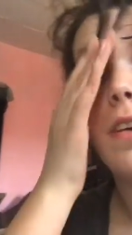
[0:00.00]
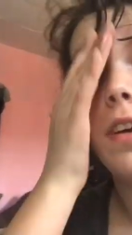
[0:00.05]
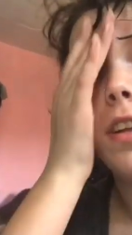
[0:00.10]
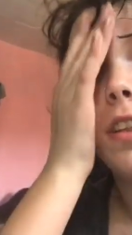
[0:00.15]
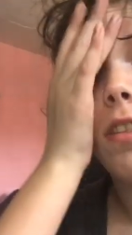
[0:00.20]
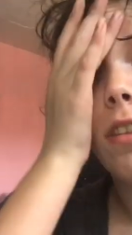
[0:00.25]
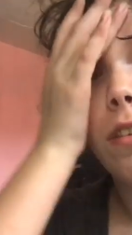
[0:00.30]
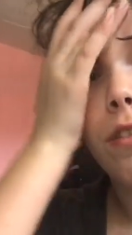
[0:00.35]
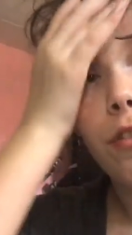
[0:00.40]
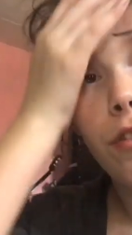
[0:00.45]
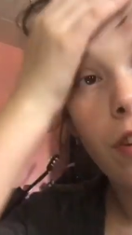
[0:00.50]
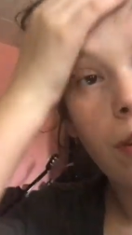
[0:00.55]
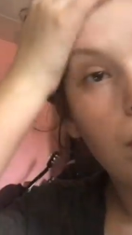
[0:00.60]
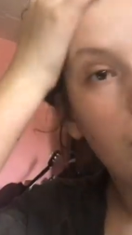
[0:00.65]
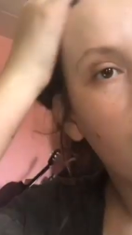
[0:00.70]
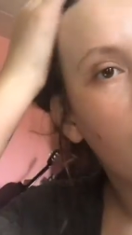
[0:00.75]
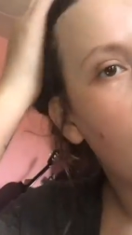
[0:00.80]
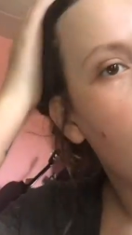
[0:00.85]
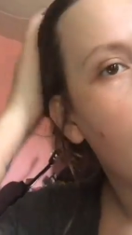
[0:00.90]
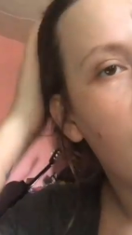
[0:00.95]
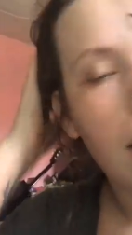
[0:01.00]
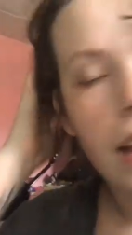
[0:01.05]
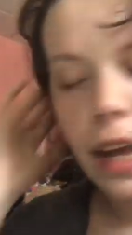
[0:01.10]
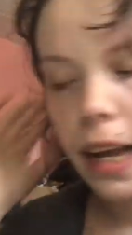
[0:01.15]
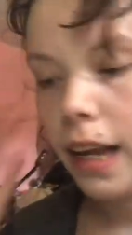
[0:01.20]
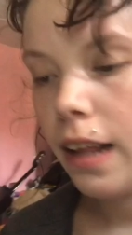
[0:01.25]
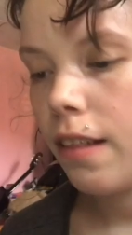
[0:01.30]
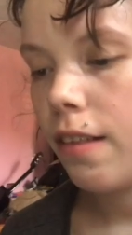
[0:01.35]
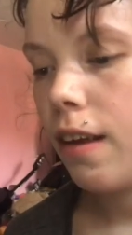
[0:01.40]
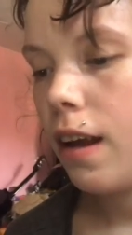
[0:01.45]
words of chapter
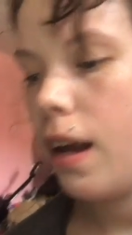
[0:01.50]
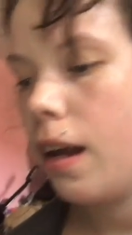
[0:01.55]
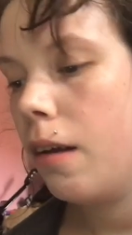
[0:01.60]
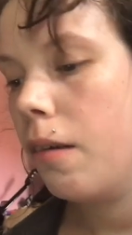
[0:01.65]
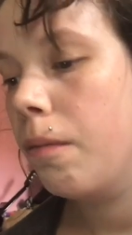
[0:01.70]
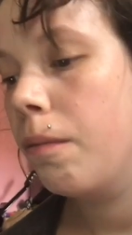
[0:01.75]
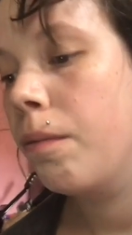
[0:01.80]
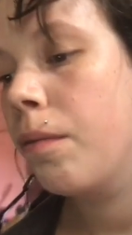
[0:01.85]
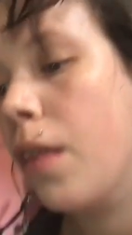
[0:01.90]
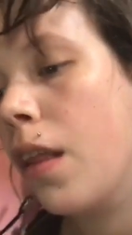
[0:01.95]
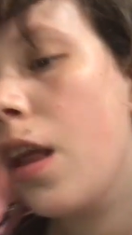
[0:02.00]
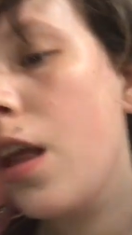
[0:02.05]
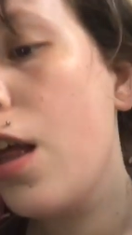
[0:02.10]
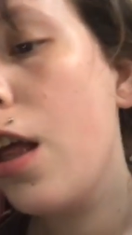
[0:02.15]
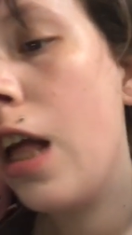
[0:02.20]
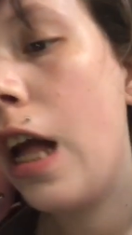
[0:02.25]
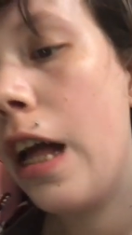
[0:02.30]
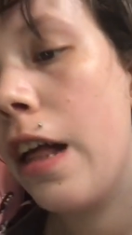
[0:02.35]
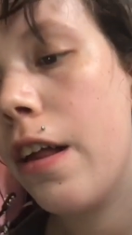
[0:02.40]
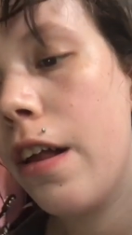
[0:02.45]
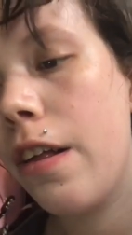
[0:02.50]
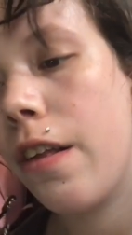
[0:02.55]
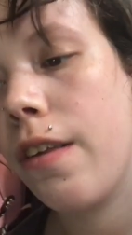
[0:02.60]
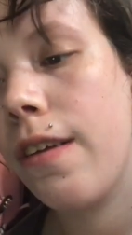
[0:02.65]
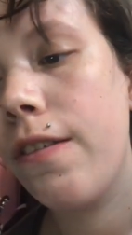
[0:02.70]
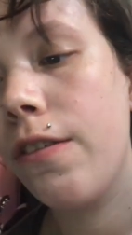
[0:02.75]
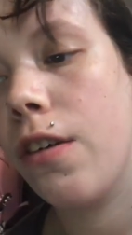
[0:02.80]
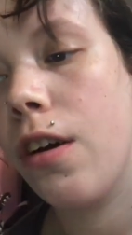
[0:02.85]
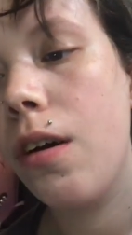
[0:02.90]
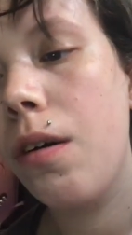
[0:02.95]
18,
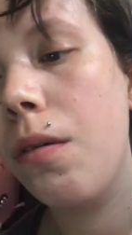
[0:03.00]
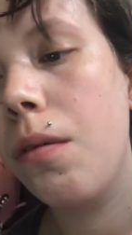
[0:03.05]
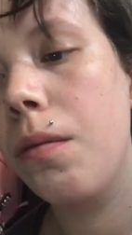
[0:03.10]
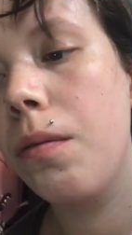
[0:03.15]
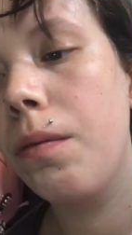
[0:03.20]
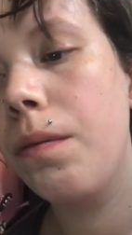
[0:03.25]
so I've got,